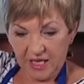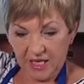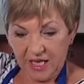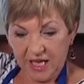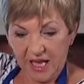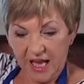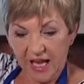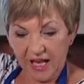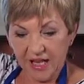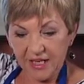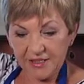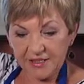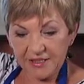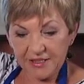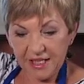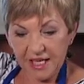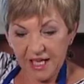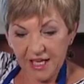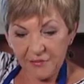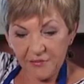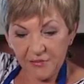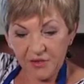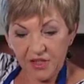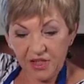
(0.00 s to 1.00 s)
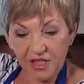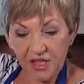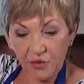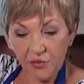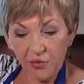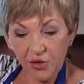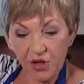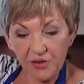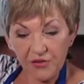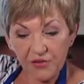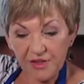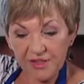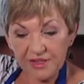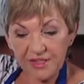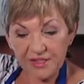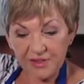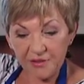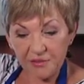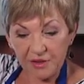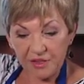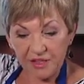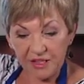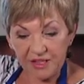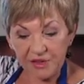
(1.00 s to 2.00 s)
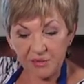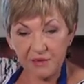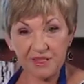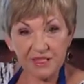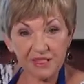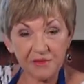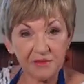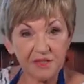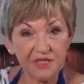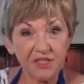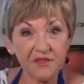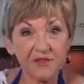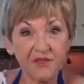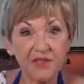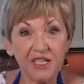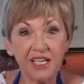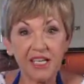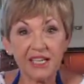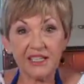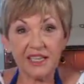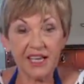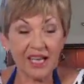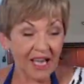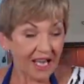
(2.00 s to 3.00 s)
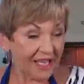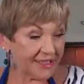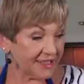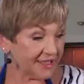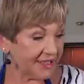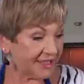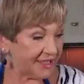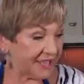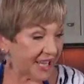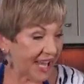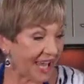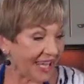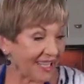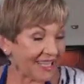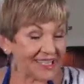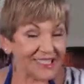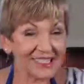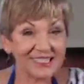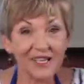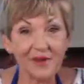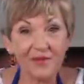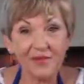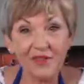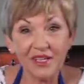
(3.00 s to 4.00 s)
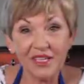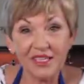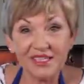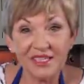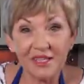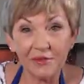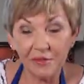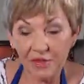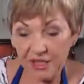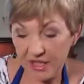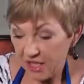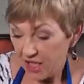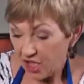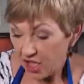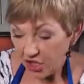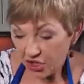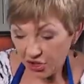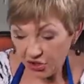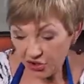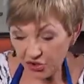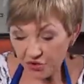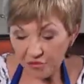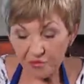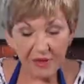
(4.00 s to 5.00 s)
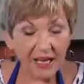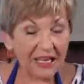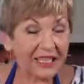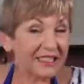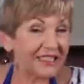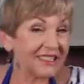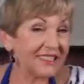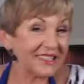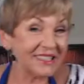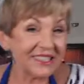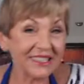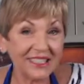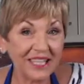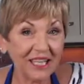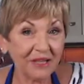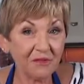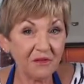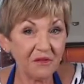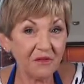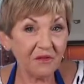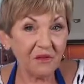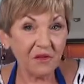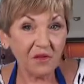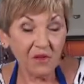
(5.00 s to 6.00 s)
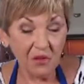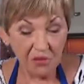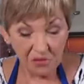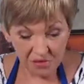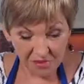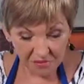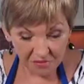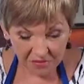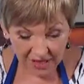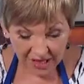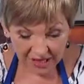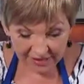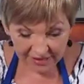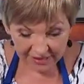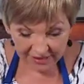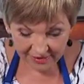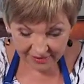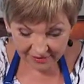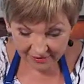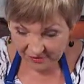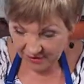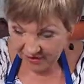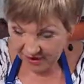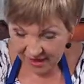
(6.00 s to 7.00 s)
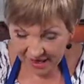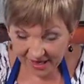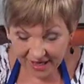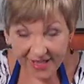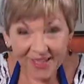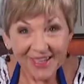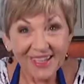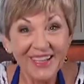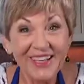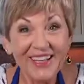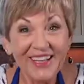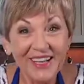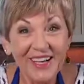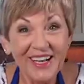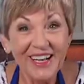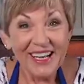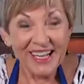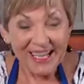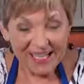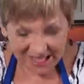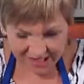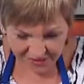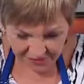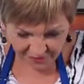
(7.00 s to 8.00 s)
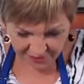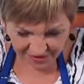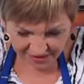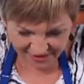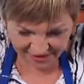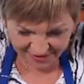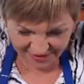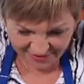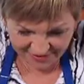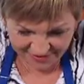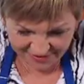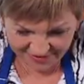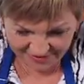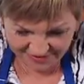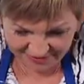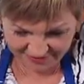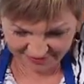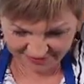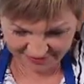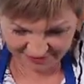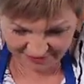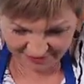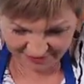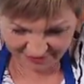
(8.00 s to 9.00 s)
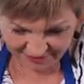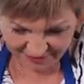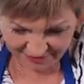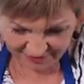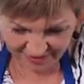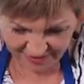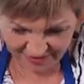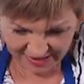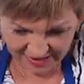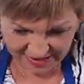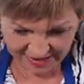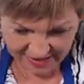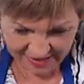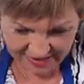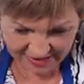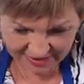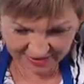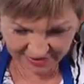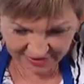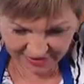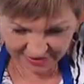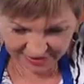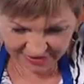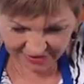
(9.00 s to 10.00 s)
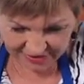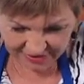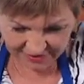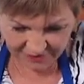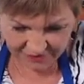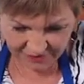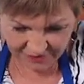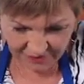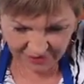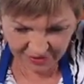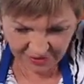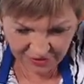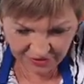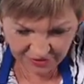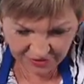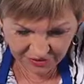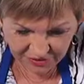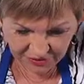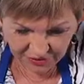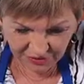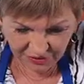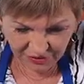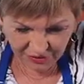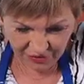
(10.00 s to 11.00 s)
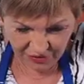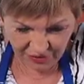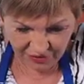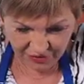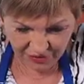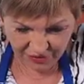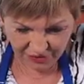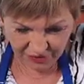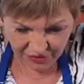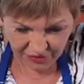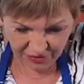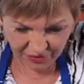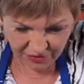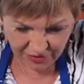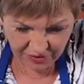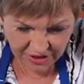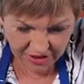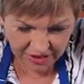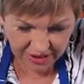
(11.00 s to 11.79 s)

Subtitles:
And you know what? This is one of those recipes, if you get asked to take something somewhere, you could make this the day before. It wouldn't matter. And in we go. So you just fold it all through.